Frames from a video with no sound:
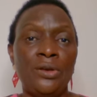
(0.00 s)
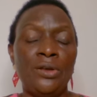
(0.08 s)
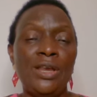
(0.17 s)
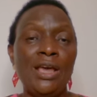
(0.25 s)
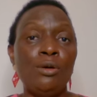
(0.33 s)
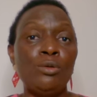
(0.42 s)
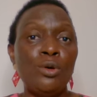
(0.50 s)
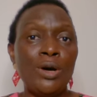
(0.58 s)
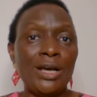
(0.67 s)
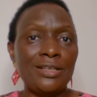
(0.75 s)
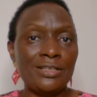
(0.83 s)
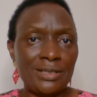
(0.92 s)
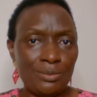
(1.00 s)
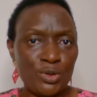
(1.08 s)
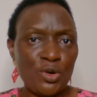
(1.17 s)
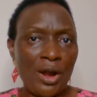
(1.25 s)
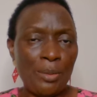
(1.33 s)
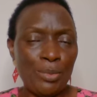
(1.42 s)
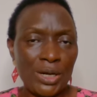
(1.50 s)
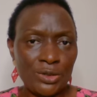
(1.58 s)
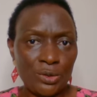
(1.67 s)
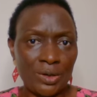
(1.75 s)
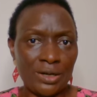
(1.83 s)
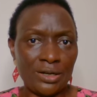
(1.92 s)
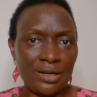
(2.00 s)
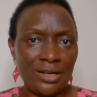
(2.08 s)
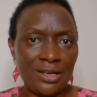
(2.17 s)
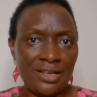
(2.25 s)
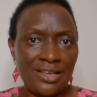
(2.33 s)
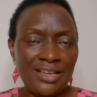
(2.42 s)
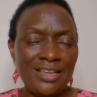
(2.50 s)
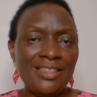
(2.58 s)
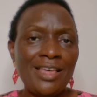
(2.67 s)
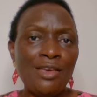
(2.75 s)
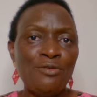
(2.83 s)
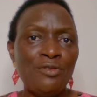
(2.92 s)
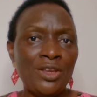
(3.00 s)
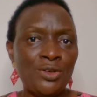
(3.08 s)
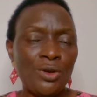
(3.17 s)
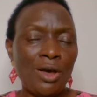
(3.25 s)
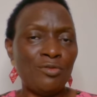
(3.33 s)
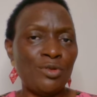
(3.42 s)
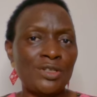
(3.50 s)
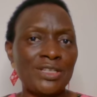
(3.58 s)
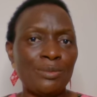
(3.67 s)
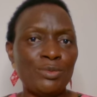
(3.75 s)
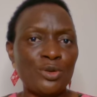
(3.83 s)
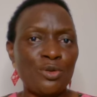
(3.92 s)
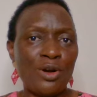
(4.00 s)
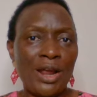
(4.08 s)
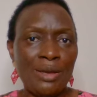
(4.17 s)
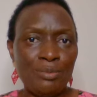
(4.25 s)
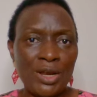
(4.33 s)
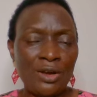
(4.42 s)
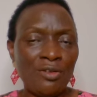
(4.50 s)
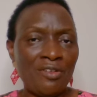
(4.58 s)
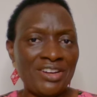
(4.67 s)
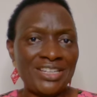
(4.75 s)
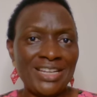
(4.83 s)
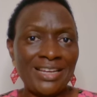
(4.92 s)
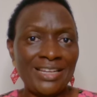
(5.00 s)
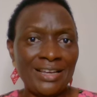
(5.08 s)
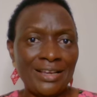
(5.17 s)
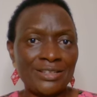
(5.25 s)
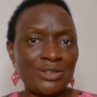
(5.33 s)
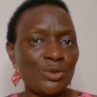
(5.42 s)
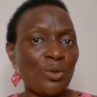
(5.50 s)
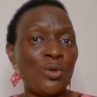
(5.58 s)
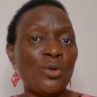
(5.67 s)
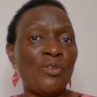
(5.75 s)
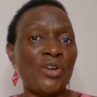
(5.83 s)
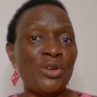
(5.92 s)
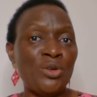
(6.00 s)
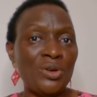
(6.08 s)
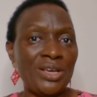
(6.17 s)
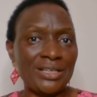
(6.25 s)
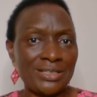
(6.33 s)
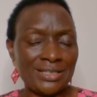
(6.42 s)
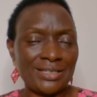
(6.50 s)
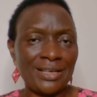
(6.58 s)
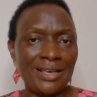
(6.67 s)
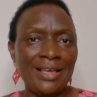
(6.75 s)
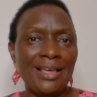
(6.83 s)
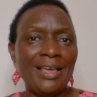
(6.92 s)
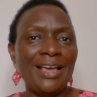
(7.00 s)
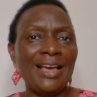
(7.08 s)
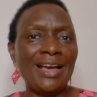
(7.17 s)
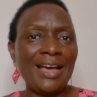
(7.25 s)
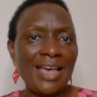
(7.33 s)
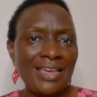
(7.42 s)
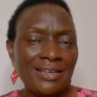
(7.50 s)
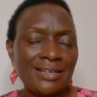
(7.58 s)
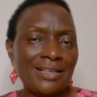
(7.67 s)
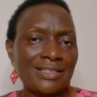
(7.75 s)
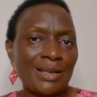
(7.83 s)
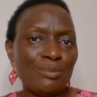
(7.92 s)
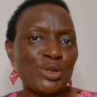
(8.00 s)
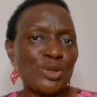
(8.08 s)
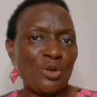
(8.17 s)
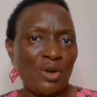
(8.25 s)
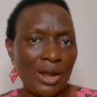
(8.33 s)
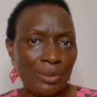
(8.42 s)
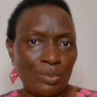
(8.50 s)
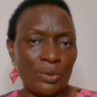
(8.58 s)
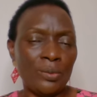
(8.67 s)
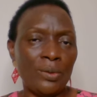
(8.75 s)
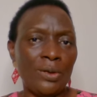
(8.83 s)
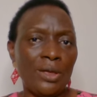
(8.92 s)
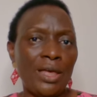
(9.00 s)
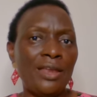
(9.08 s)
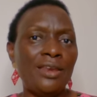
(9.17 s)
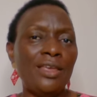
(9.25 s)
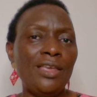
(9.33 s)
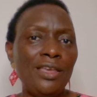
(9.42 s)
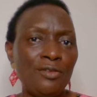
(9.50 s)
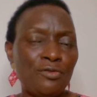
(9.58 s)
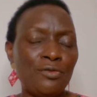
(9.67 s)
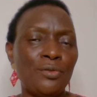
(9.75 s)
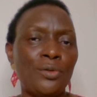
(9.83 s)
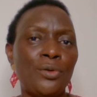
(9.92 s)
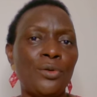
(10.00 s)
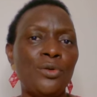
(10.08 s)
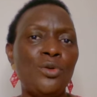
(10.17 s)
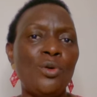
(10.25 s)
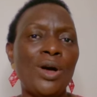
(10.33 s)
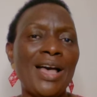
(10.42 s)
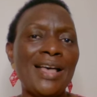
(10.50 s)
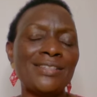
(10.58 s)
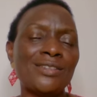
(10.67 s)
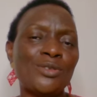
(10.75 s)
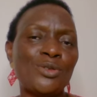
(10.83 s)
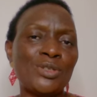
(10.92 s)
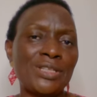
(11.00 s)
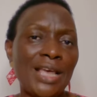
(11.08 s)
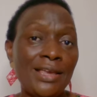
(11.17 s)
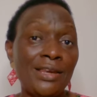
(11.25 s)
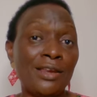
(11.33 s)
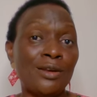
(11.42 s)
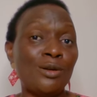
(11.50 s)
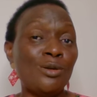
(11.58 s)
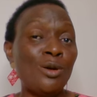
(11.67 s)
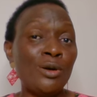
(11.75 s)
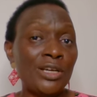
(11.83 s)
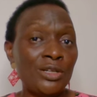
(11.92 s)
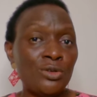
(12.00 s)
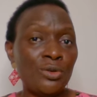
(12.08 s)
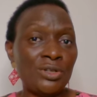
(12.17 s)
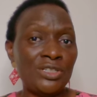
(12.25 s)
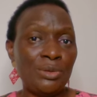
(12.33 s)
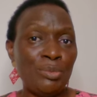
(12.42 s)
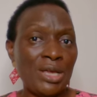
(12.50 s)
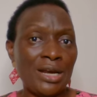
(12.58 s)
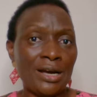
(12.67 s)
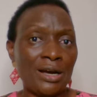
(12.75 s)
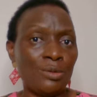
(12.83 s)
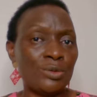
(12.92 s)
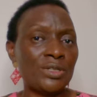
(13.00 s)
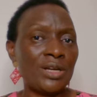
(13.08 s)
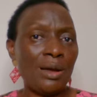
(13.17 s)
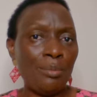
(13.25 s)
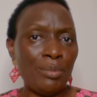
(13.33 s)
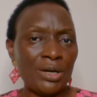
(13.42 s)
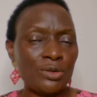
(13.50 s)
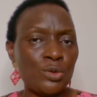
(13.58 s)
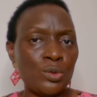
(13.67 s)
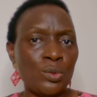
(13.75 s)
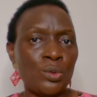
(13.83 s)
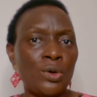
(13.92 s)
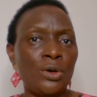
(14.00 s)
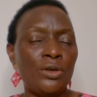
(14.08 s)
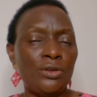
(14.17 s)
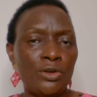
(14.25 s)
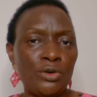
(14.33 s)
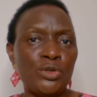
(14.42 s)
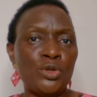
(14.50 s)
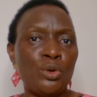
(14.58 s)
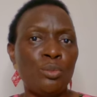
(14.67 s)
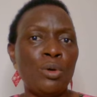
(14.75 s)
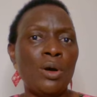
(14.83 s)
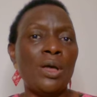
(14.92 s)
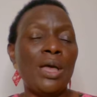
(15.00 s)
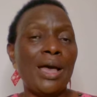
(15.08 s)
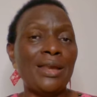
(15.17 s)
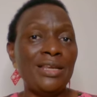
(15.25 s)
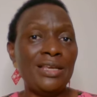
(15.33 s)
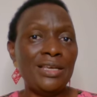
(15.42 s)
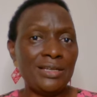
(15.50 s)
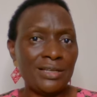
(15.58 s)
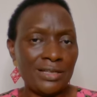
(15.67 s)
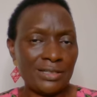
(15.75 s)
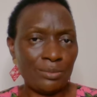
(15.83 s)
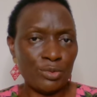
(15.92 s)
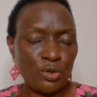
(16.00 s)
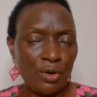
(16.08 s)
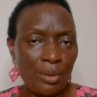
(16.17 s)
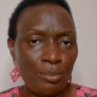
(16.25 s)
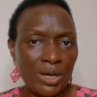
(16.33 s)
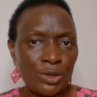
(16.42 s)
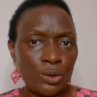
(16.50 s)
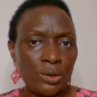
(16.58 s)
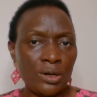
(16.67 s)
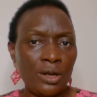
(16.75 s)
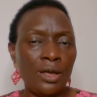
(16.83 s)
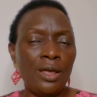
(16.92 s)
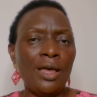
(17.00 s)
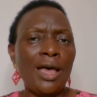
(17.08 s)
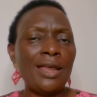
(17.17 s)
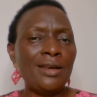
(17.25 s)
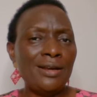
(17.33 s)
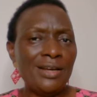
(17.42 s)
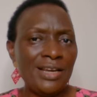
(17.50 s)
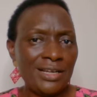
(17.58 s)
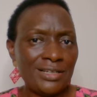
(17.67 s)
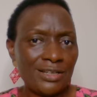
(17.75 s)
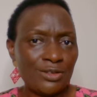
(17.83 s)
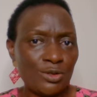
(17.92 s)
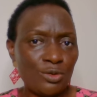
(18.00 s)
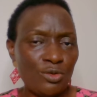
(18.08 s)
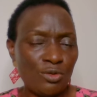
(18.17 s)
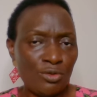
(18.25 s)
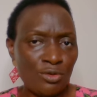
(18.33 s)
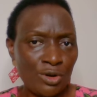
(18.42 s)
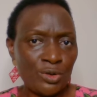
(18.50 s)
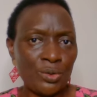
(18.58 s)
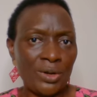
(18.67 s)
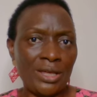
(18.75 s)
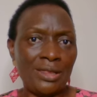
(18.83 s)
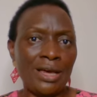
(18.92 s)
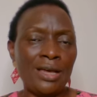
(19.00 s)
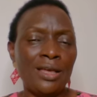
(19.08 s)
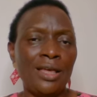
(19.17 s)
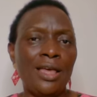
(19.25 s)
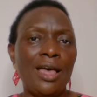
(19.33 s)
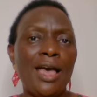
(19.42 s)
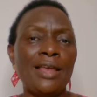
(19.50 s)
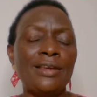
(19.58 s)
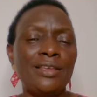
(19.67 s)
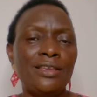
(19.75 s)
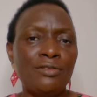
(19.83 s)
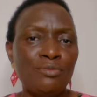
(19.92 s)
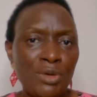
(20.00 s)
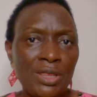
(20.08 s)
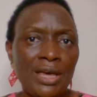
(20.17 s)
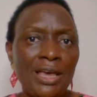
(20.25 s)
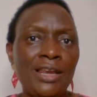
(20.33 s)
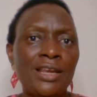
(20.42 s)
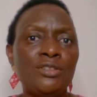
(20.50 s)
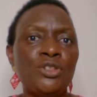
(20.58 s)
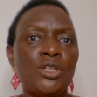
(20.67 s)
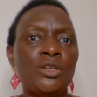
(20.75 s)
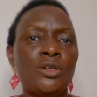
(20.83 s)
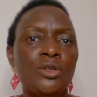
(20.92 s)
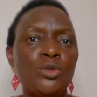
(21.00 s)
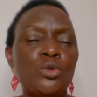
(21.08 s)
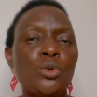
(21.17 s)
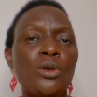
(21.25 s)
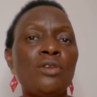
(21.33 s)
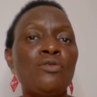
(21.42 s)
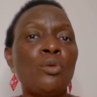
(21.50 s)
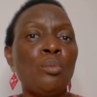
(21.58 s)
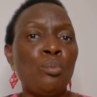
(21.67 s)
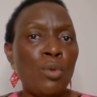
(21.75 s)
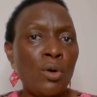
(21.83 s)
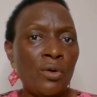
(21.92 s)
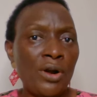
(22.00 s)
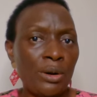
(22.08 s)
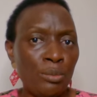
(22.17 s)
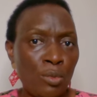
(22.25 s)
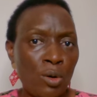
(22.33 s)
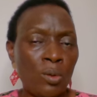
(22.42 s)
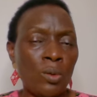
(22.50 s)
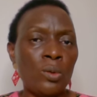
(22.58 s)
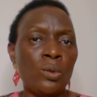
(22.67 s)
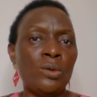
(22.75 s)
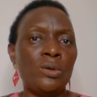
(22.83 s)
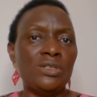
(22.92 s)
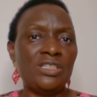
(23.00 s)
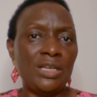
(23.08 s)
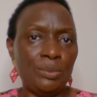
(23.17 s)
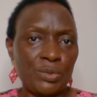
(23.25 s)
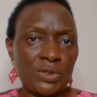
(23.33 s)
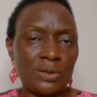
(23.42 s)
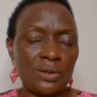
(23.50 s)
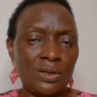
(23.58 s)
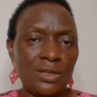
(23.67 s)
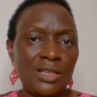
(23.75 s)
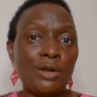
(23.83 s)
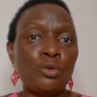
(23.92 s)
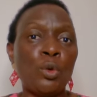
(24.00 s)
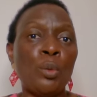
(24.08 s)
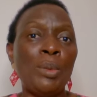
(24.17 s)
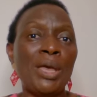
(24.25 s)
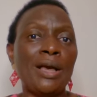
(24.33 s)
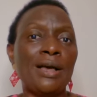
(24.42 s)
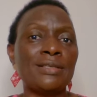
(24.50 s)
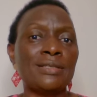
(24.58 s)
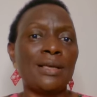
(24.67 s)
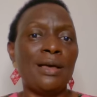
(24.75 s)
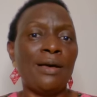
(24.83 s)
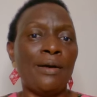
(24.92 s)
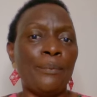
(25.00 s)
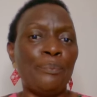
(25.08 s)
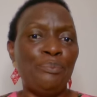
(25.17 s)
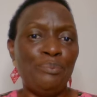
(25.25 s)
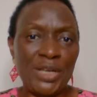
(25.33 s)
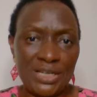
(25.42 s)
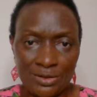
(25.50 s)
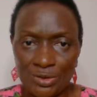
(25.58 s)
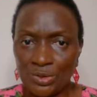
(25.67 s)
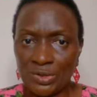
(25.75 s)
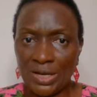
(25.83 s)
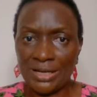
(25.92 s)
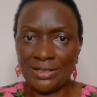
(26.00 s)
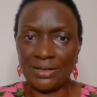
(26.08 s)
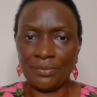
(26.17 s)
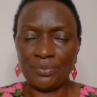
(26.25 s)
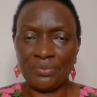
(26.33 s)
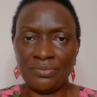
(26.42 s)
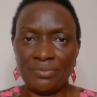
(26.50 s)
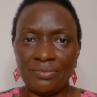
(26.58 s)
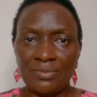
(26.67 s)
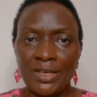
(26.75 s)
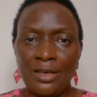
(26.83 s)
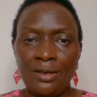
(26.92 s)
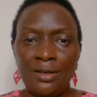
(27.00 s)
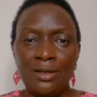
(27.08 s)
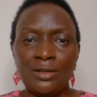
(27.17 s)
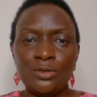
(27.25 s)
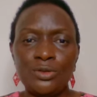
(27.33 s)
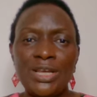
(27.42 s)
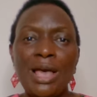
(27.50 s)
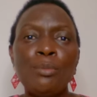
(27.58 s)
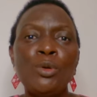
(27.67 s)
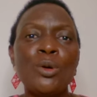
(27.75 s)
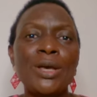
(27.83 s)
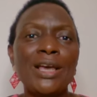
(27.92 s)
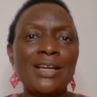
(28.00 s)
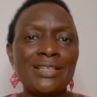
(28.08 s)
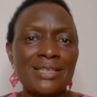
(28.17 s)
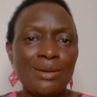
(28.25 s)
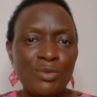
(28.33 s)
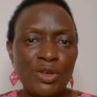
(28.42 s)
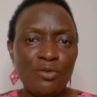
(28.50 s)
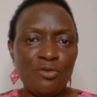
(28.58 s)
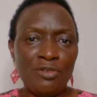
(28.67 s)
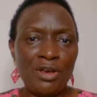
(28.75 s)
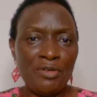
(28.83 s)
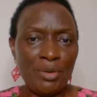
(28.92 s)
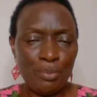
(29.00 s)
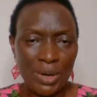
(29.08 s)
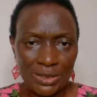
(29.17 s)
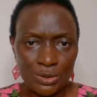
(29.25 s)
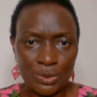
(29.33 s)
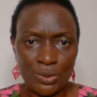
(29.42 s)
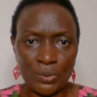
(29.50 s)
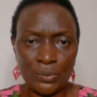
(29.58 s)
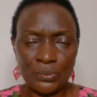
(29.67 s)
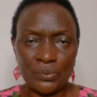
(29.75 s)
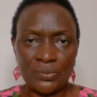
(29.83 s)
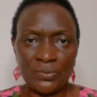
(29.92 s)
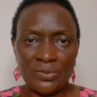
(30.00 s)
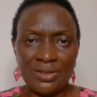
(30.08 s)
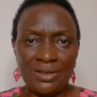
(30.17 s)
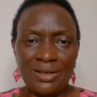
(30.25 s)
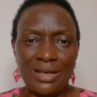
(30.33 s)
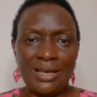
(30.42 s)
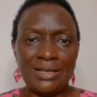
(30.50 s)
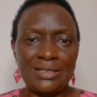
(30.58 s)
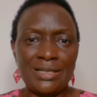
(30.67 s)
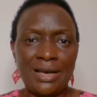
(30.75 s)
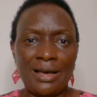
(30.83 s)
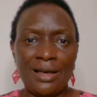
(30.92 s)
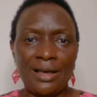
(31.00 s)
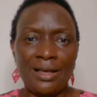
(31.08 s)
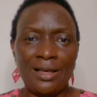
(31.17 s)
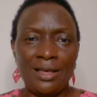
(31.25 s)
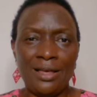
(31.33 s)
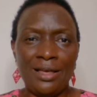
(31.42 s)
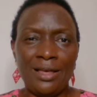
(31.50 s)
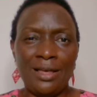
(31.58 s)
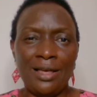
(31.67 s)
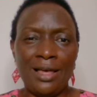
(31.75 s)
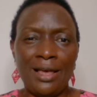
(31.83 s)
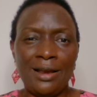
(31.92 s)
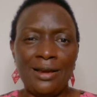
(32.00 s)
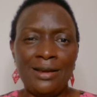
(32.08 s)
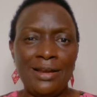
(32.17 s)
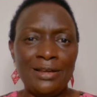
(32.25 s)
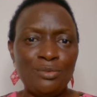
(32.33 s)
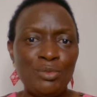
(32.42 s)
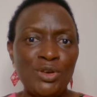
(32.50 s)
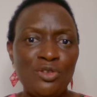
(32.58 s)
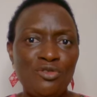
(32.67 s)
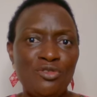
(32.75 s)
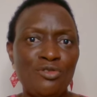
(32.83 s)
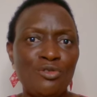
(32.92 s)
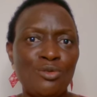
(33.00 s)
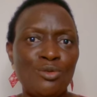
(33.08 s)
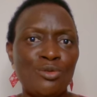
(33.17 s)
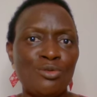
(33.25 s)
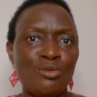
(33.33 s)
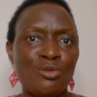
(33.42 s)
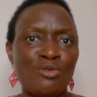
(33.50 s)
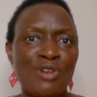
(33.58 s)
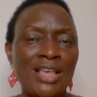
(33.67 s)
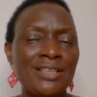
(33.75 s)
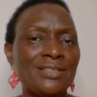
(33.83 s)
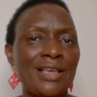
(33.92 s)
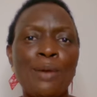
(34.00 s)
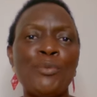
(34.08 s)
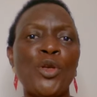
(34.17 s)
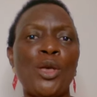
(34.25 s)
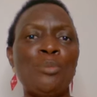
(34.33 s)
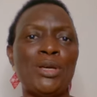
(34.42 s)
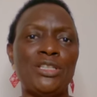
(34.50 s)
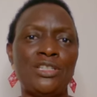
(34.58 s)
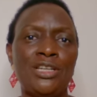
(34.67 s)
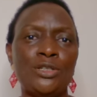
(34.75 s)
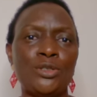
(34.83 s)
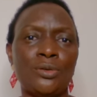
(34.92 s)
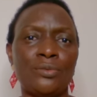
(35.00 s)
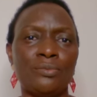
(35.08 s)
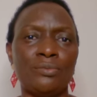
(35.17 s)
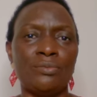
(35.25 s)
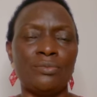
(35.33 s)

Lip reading: Now, look at the subscribe button. In the event you have not subscribed and you're returning guests or you're a new guest, kindly subscribe. And if you are asked to sign in, log into your Gmail account, come back to YouTube and hit the subscribe button. And let us to grow together and give me the energy to give you more and more tips that will make us a better society. Today I'm looking at something very personal, and let me raise up your imagination.